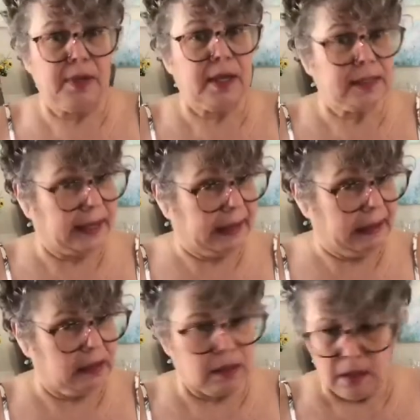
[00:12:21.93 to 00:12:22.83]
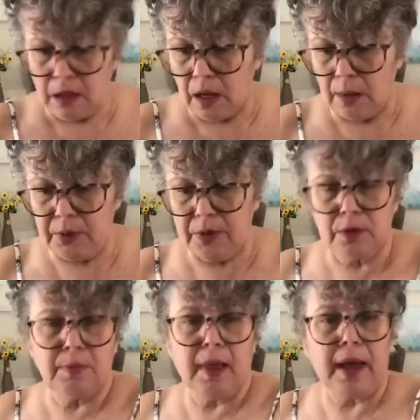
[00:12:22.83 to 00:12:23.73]
I can, I'm going to use
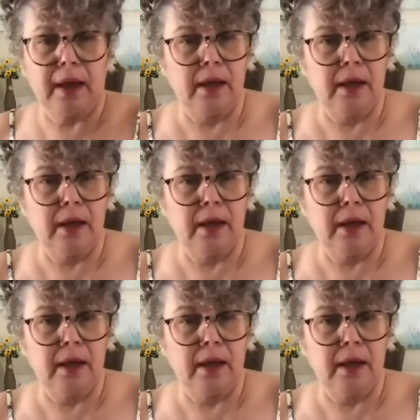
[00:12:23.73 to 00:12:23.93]
black